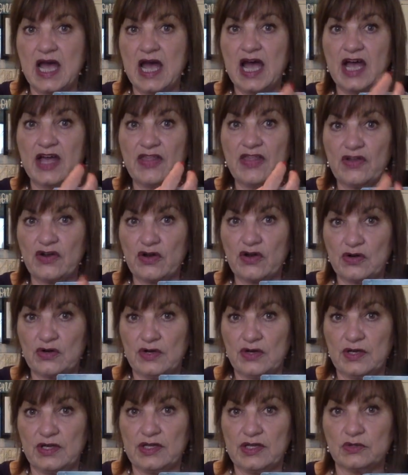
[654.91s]
other
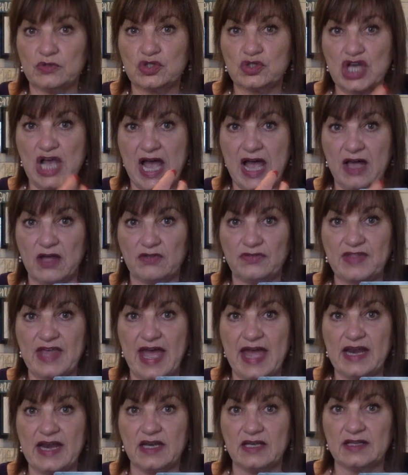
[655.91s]
little child
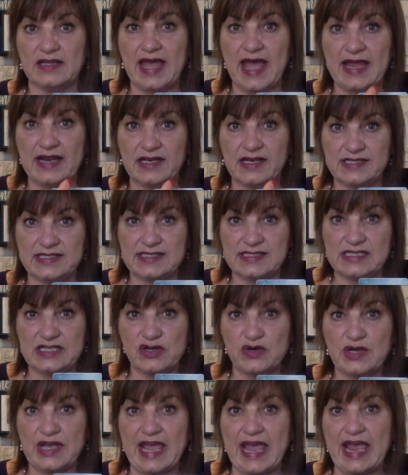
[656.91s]
that is
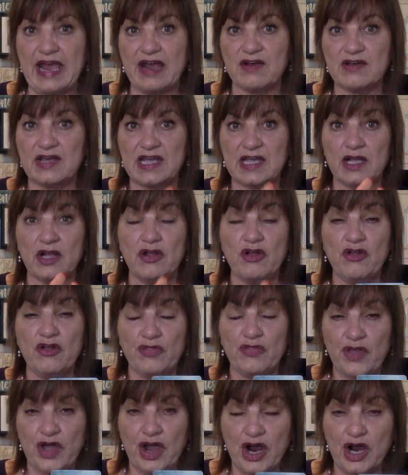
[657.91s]
still carrying
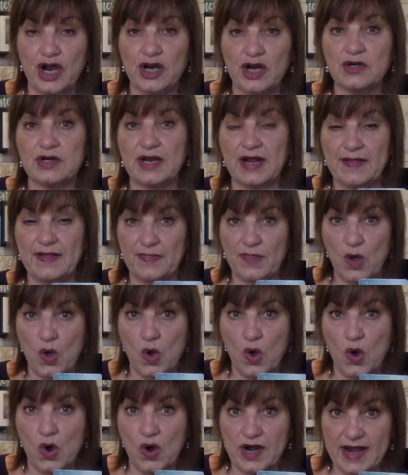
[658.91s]
the hurt and the
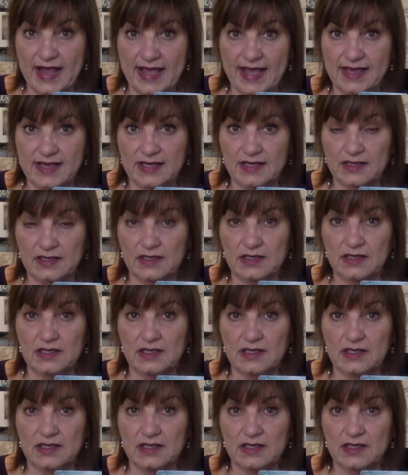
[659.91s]
heartache.